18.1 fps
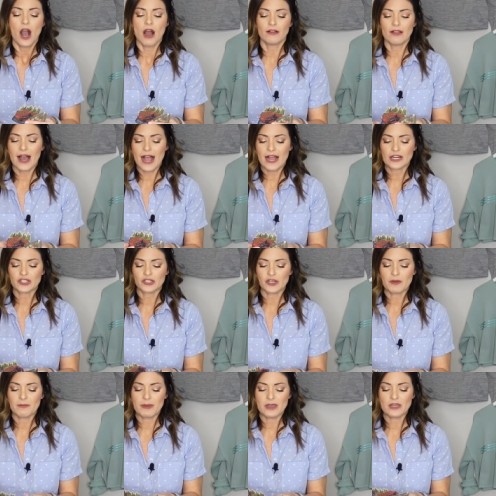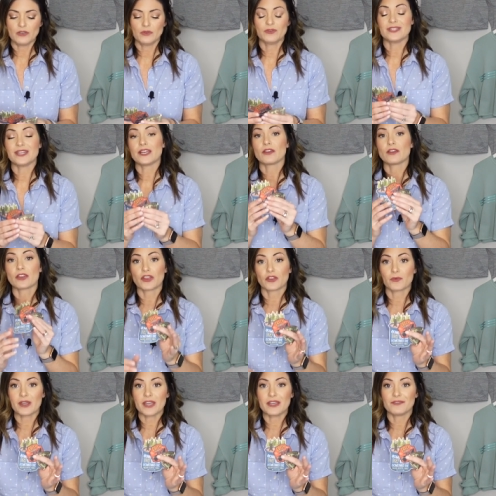I'll actually be using
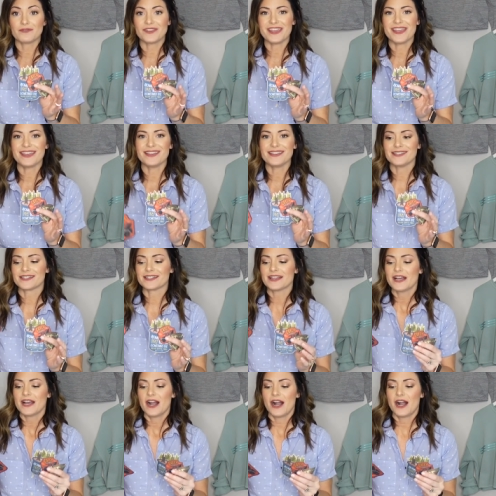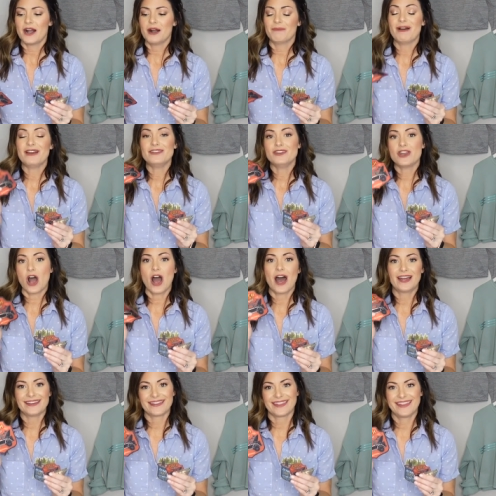three of these, um,
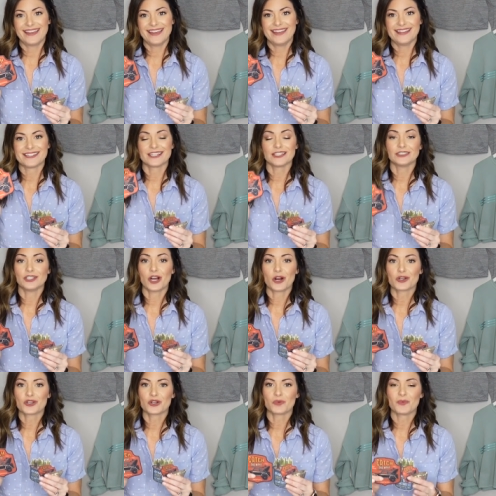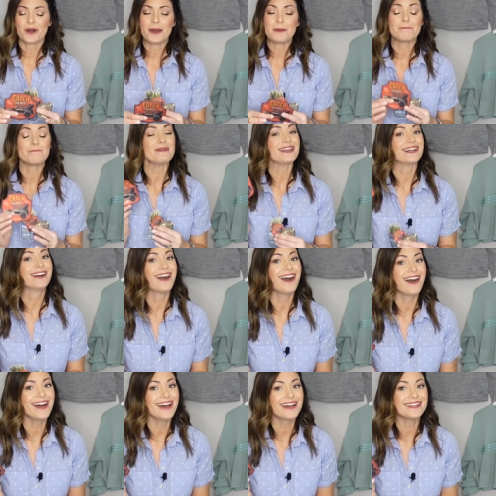not this larger one,
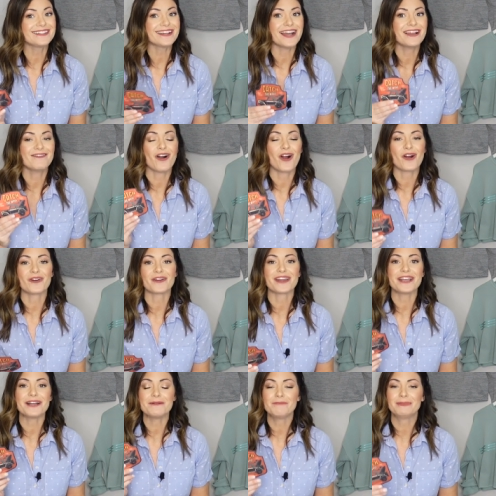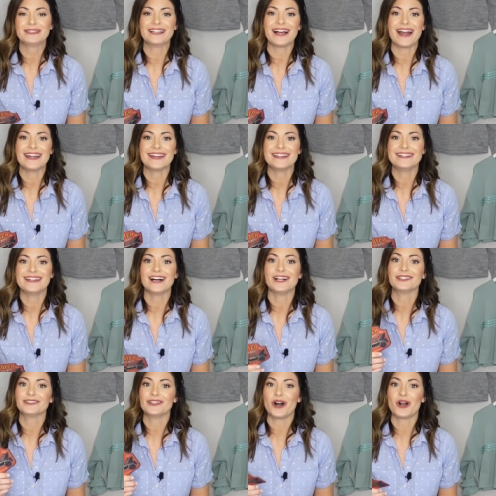because I've already applied it
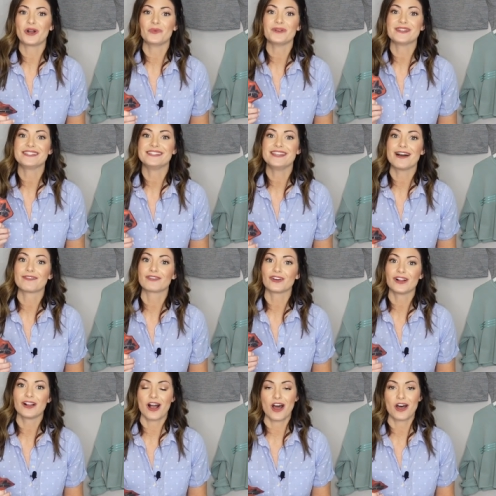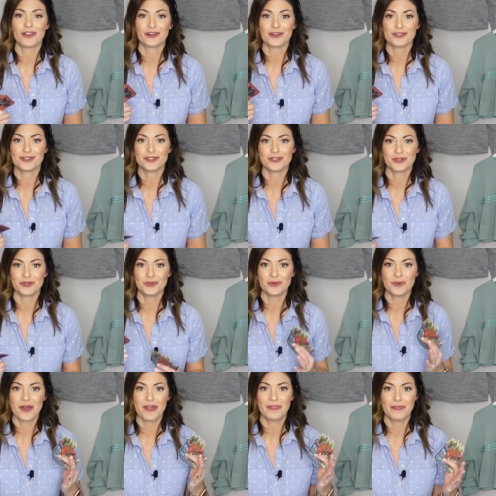along with several others
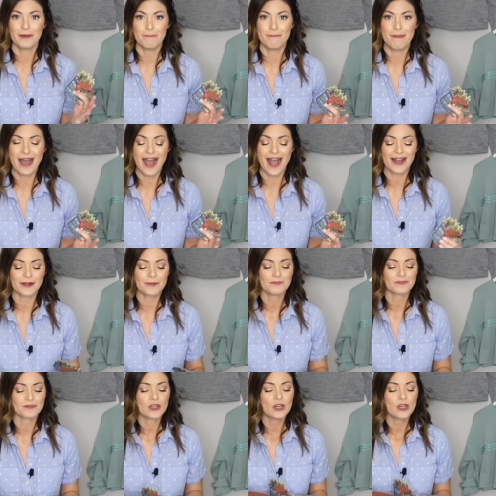to the back.